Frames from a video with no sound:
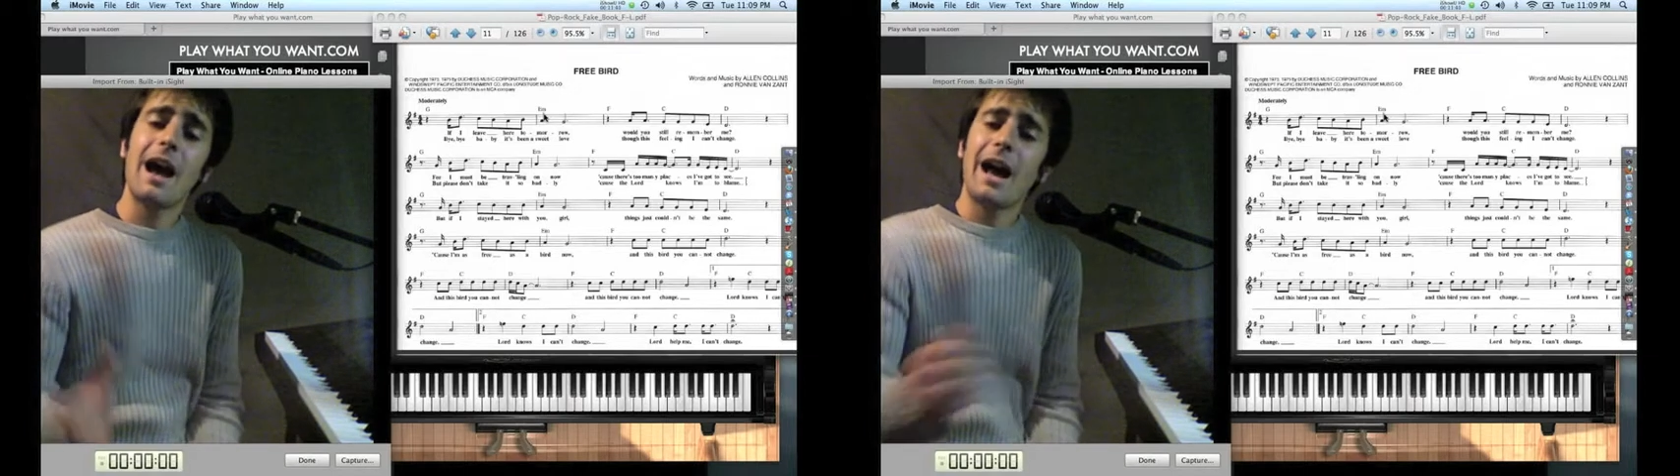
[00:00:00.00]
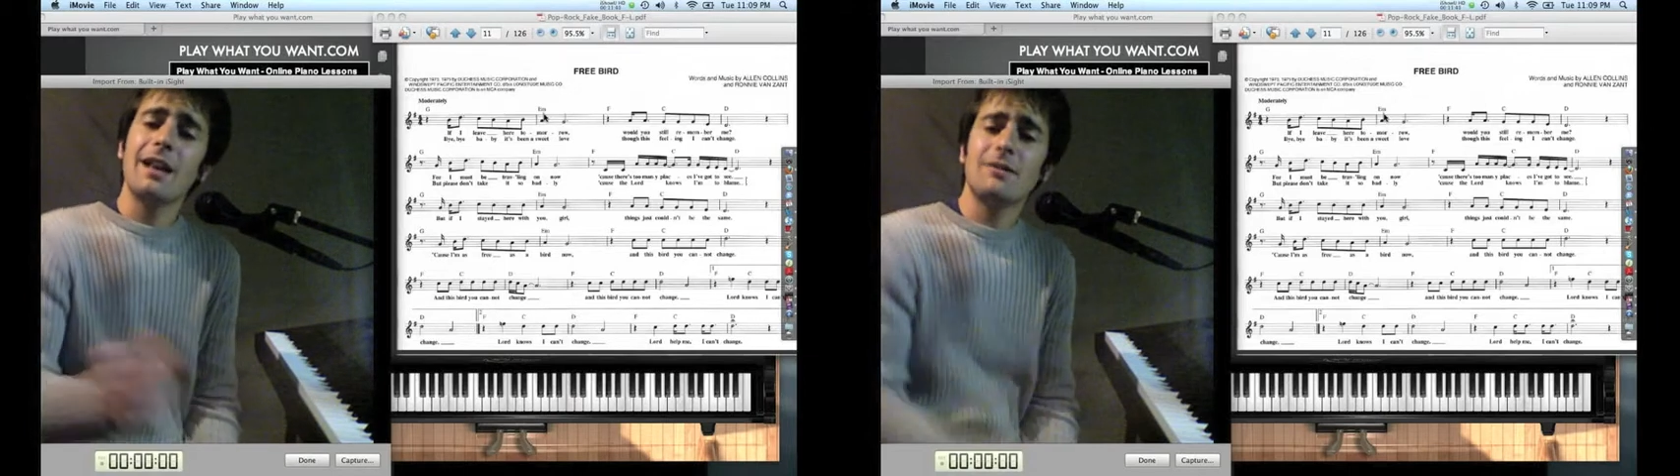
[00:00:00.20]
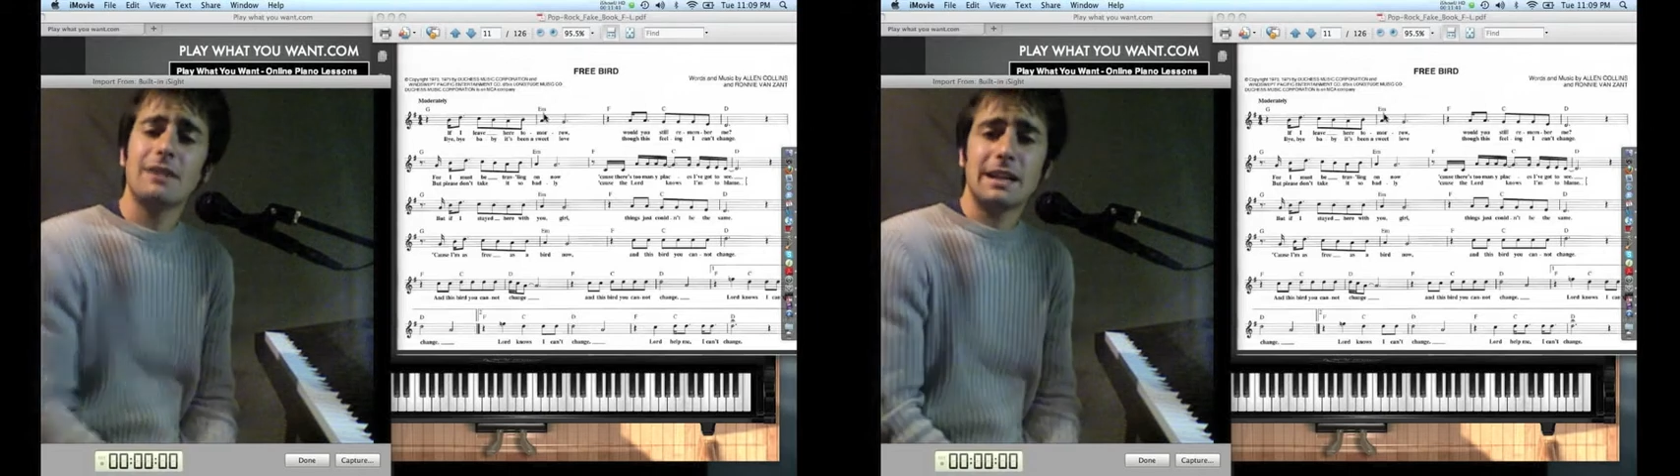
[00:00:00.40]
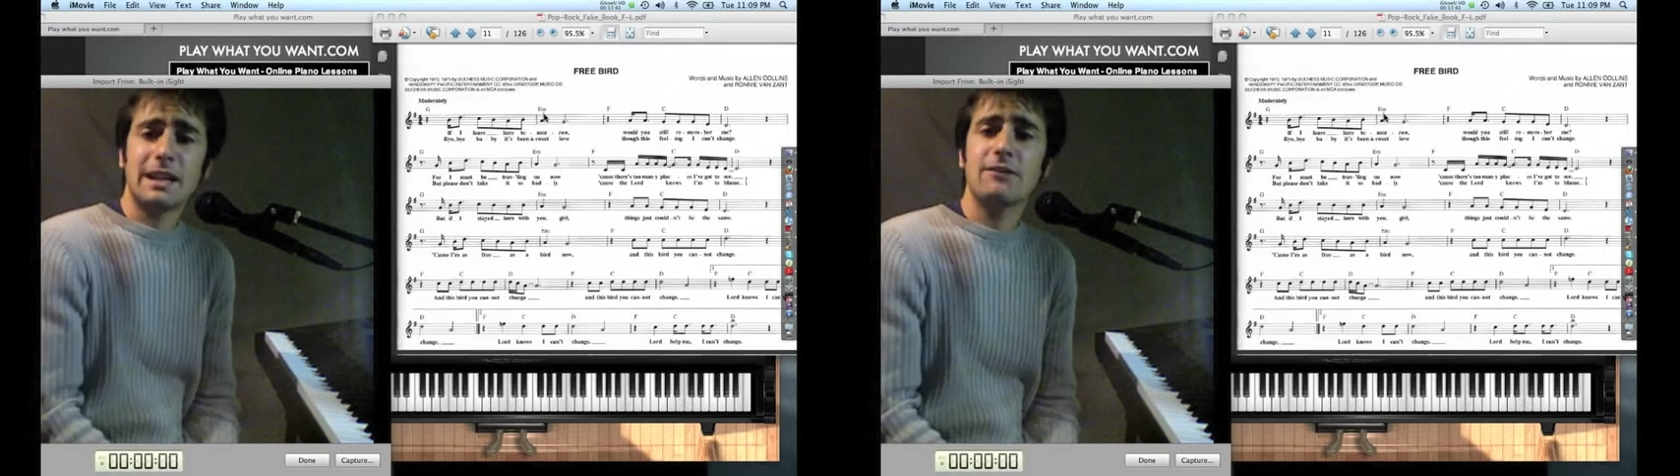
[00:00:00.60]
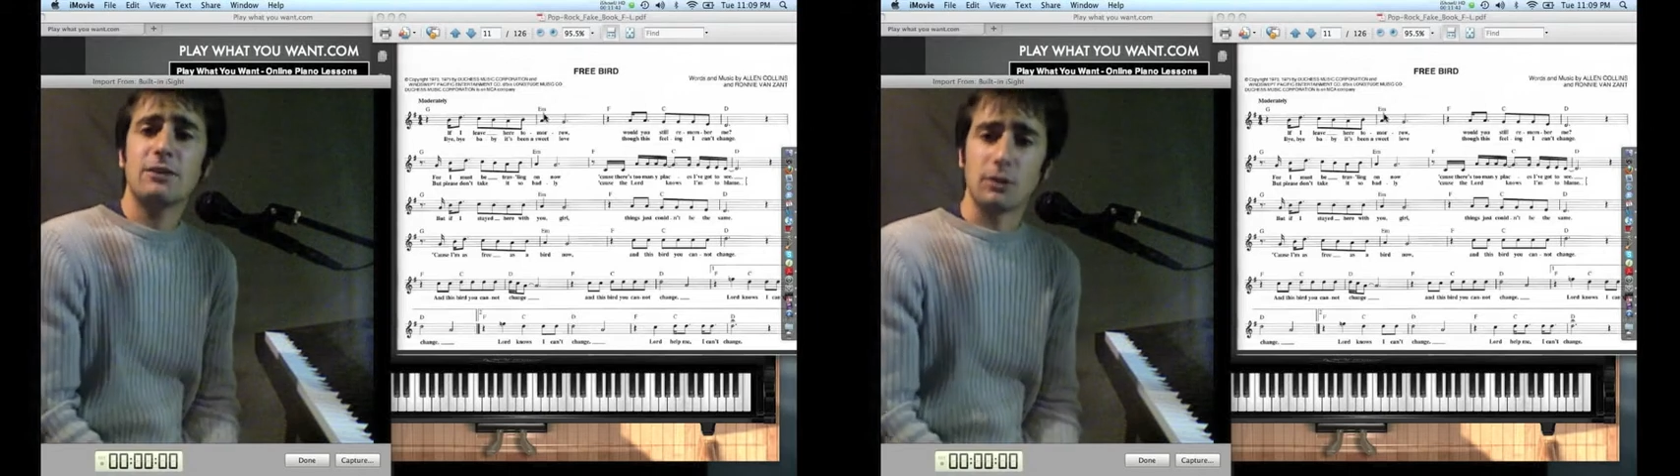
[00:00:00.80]
I'll even
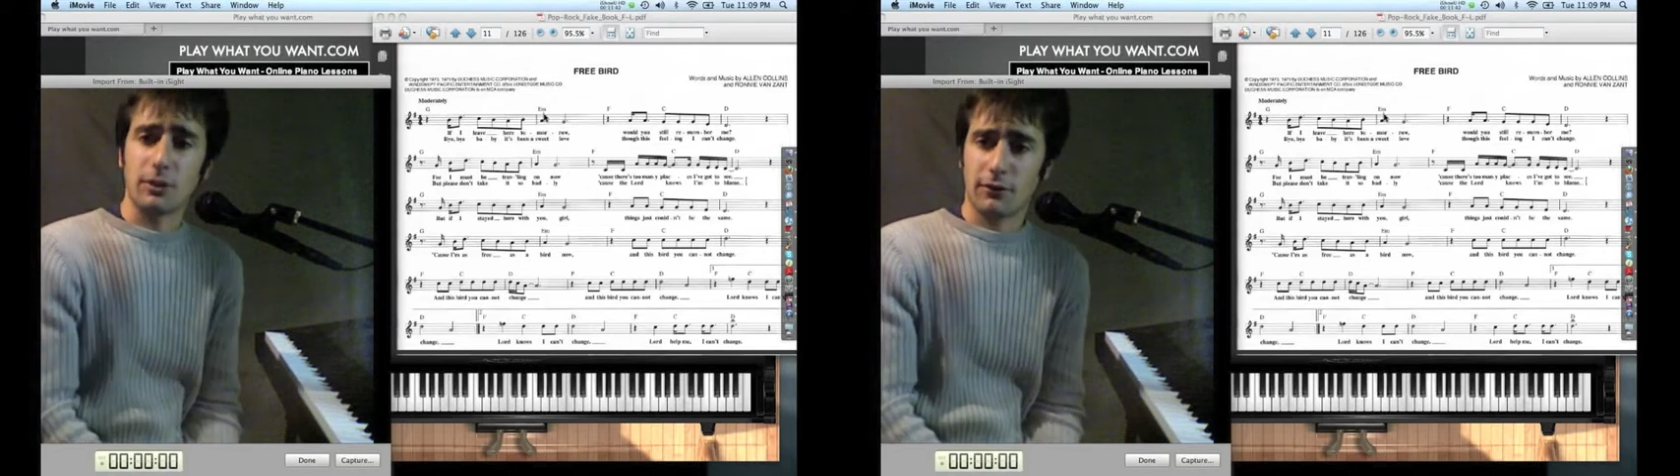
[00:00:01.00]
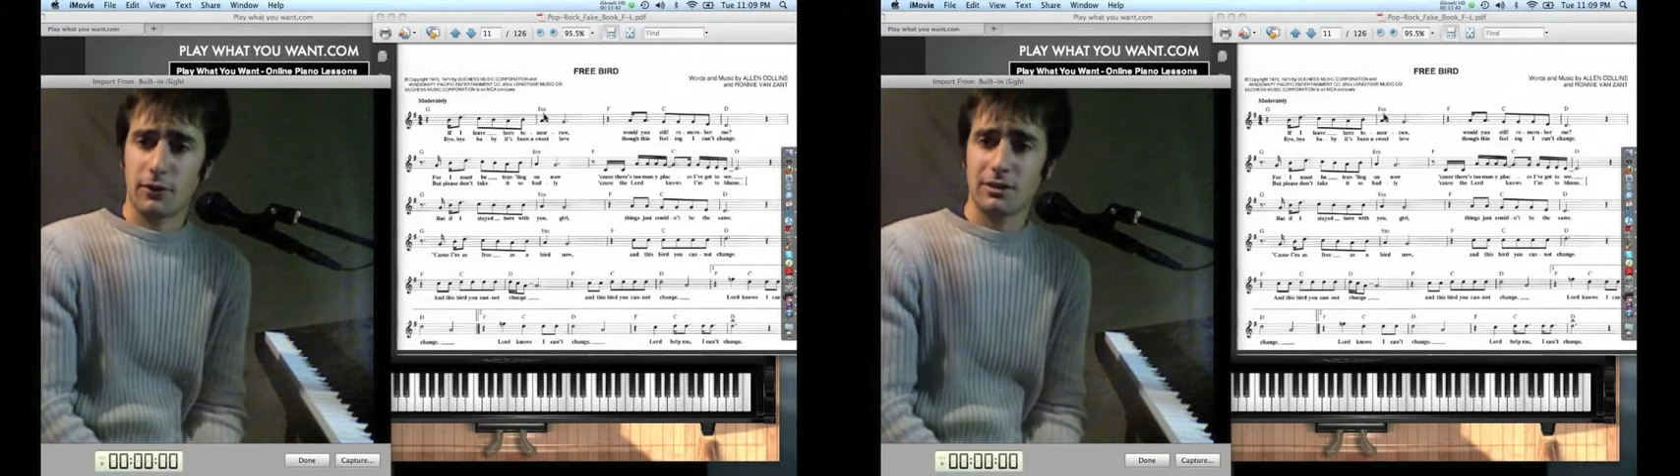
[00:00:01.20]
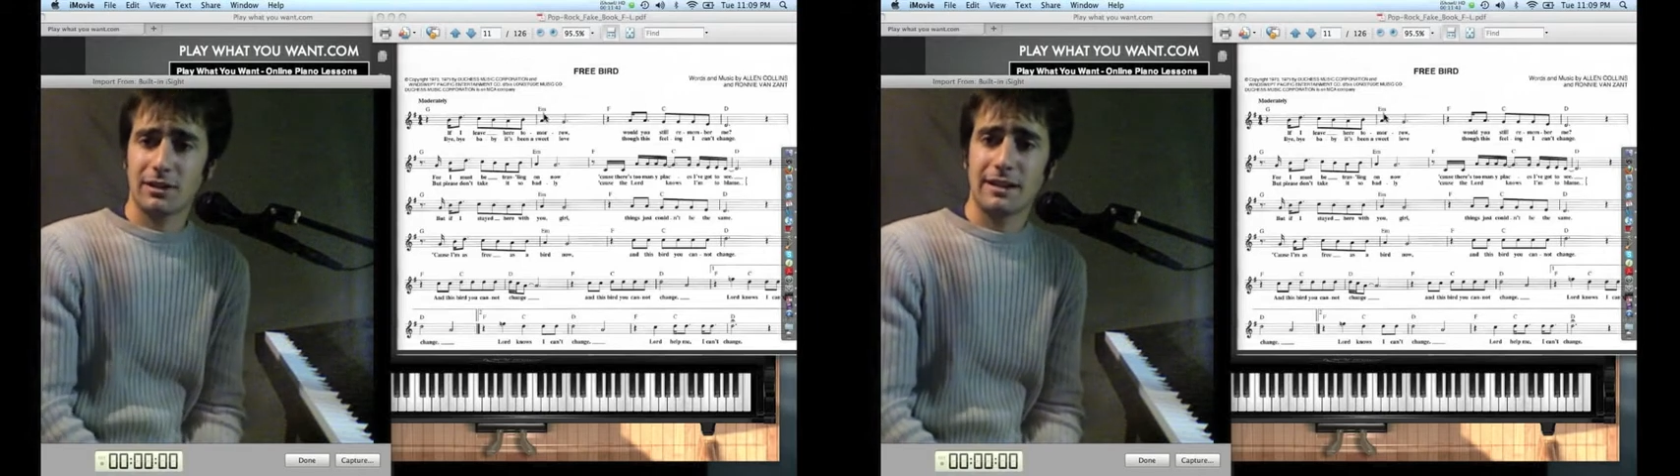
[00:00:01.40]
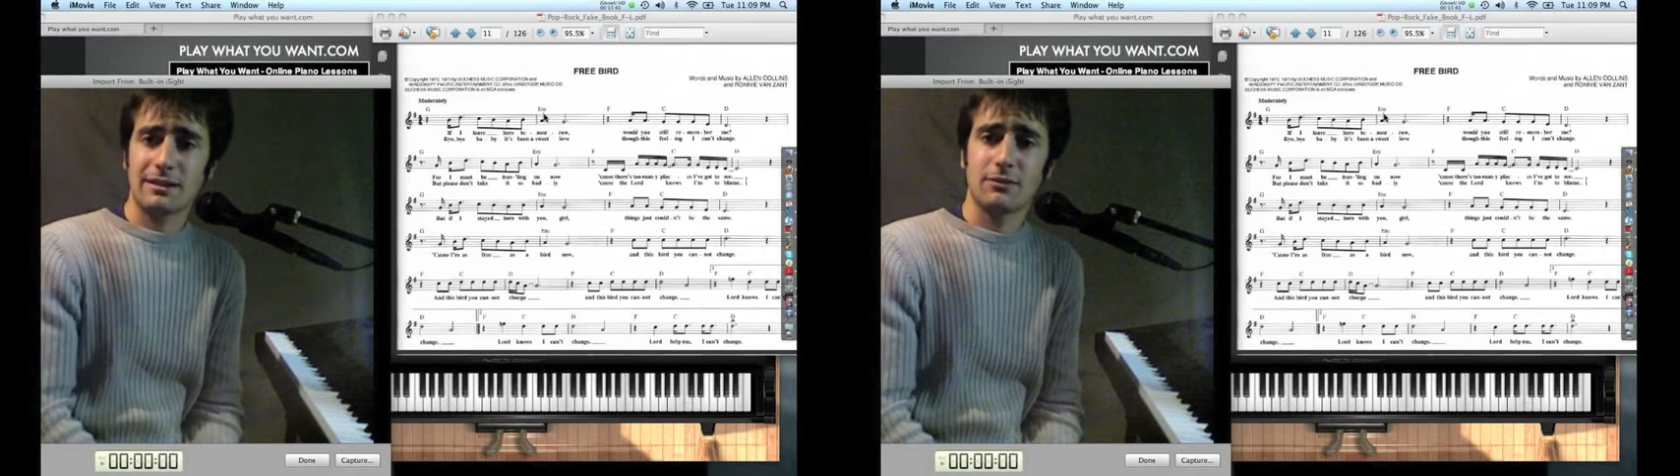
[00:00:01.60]
give you the first lesson